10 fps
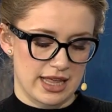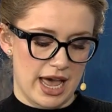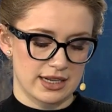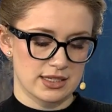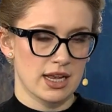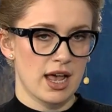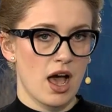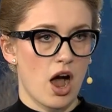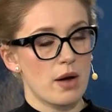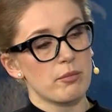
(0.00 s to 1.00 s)
that
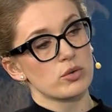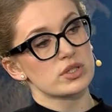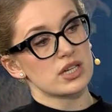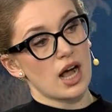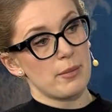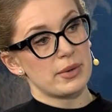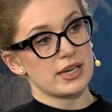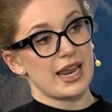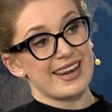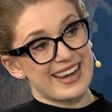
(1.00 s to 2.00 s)
are most
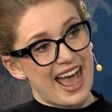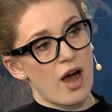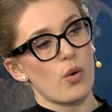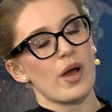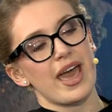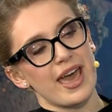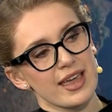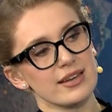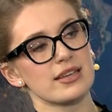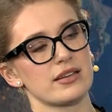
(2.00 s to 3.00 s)
common now
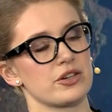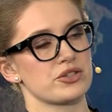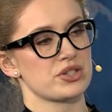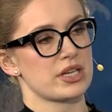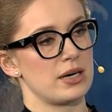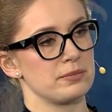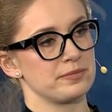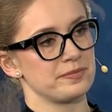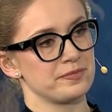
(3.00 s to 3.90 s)
and in years to come?